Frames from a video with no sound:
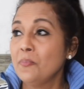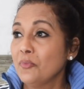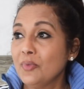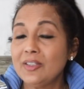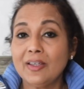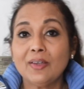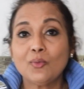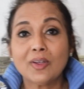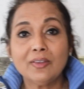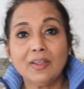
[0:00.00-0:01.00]
we take
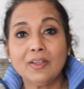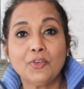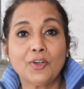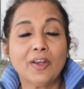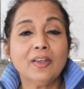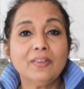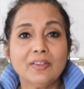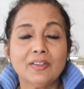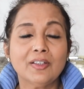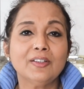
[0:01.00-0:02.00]
one thing for
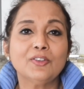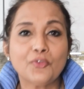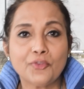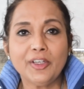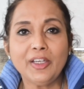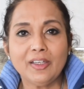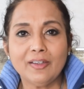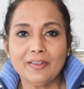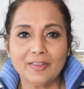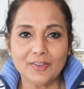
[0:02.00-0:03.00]
granted and it's free,
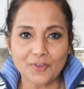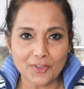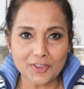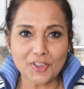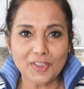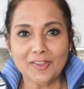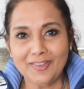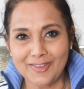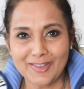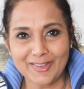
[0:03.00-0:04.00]
and that's fresh air.
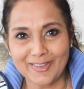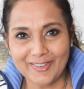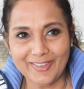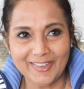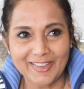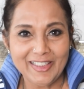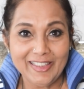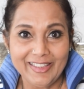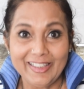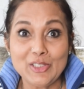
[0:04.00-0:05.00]
So
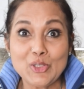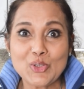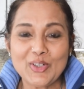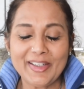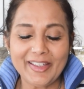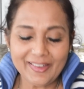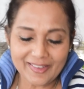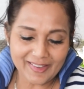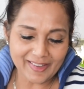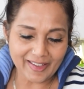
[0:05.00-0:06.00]
enjoy it.
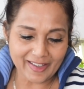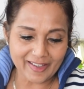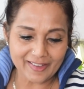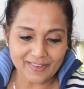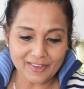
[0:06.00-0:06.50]
And